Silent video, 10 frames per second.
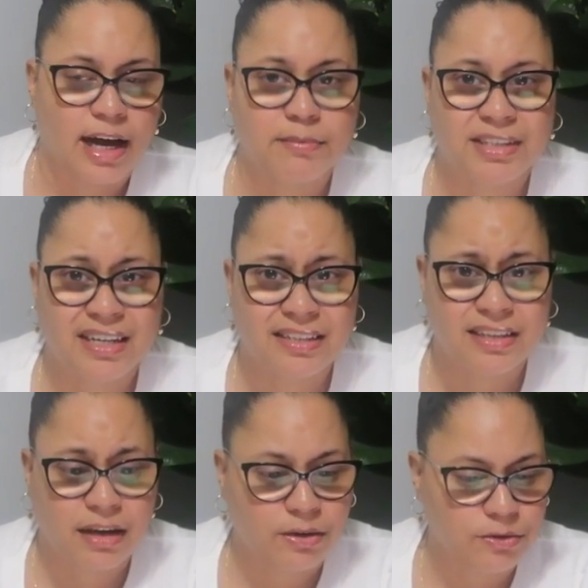I'm
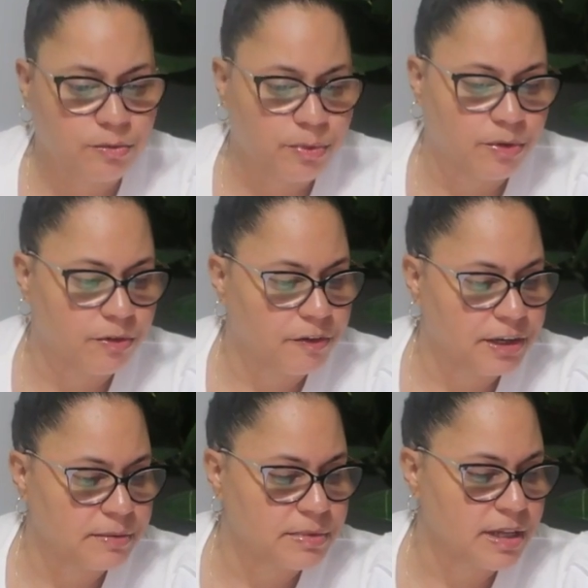testing out new
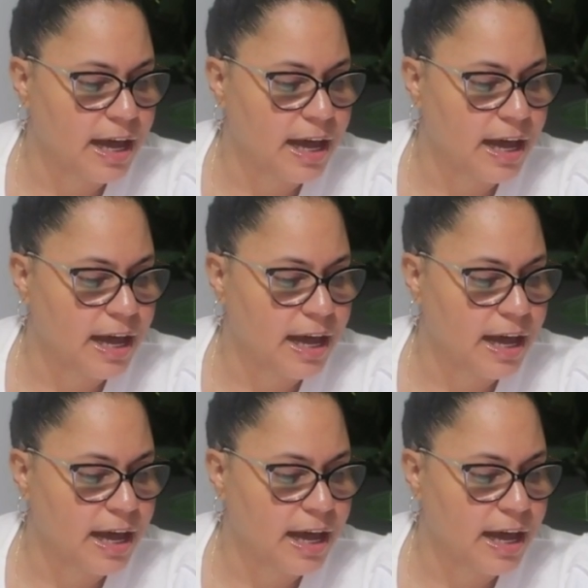programs,